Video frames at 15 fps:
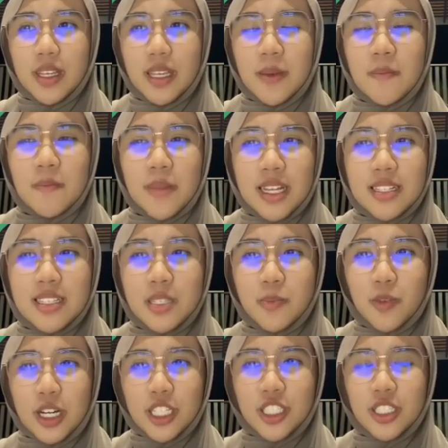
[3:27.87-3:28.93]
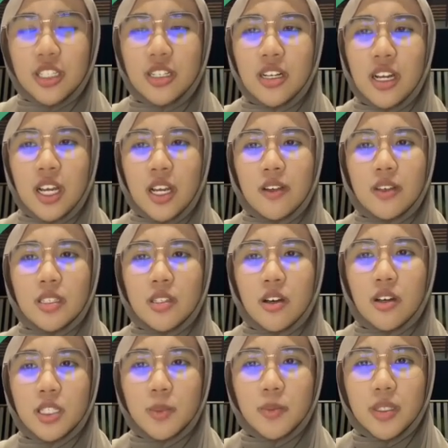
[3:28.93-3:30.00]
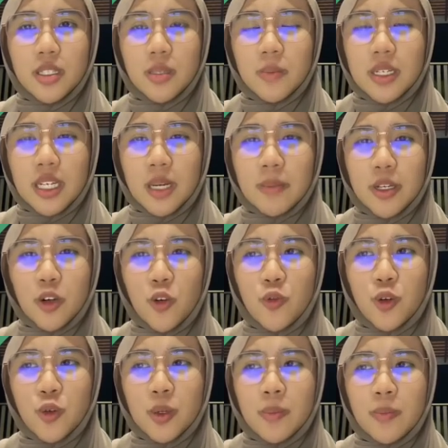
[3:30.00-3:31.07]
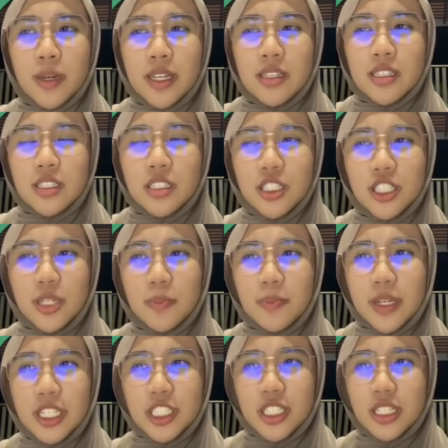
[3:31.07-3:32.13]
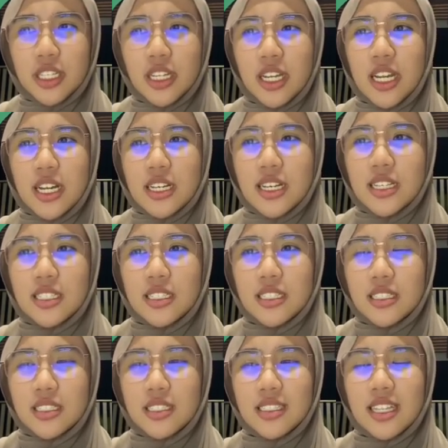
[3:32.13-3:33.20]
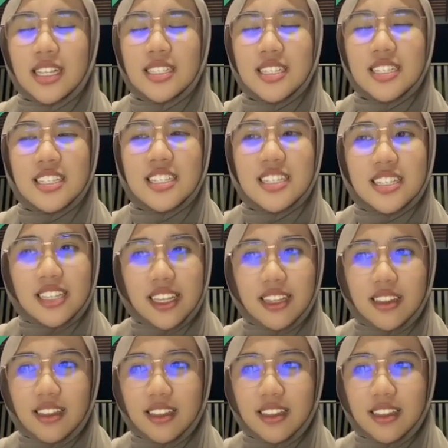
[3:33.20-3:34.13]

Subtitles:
immense pressure, with hospitals becoming overwhelmed by the surge in patients, necessitating